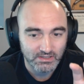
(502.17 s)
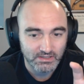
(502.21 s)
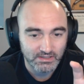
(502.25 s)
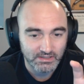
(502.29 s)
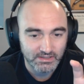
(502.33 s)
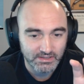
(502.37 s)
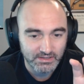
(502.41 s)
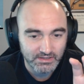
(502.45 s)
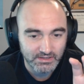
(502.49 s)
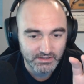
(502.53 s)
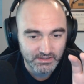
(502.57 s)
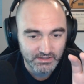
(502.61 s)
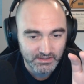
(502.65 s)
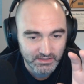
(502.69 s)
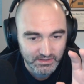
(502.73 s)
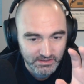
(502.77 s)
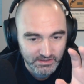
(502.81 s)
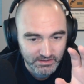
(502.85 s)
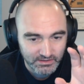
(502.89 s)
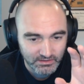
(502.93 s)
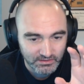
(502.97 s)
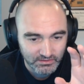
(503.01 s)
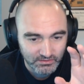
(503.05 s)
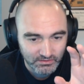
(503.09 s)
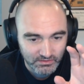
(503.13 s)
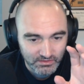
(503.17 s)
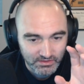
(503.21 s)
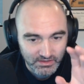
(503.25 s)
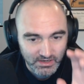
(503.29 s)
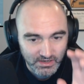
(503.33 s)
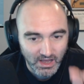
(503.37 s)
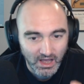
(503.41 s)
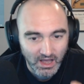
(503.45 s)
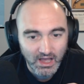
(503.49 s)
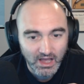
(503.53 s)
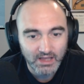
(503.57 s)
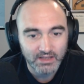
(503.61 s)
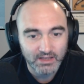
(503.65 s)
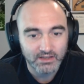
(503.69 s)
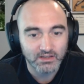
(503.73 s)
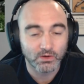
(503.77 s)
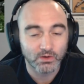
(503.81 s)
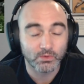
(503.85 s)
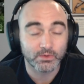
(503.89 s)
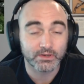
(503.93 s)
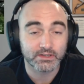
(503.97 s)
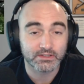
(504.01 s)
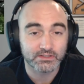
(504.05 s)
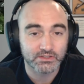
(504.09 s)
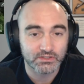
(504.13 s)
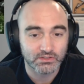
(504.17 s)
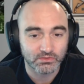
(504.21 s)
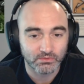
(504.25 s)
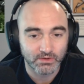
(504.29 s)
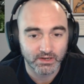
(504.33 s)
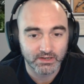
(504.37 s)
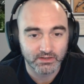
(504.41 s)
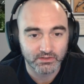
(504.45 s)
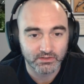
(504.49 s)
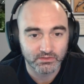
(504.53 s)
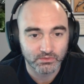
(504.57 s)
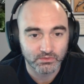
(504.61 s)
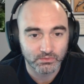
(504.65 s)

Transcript: not going to surrender,